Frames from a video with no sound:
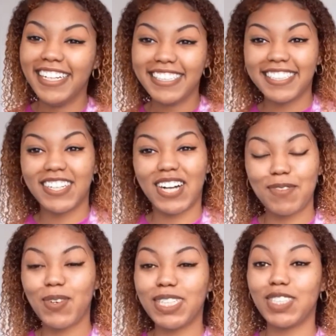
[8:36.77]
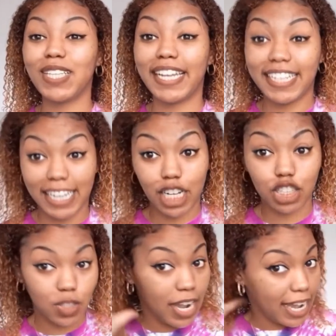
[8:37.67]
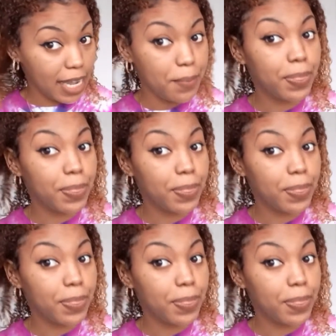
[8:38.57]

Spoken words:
So I'm going to let it air dry.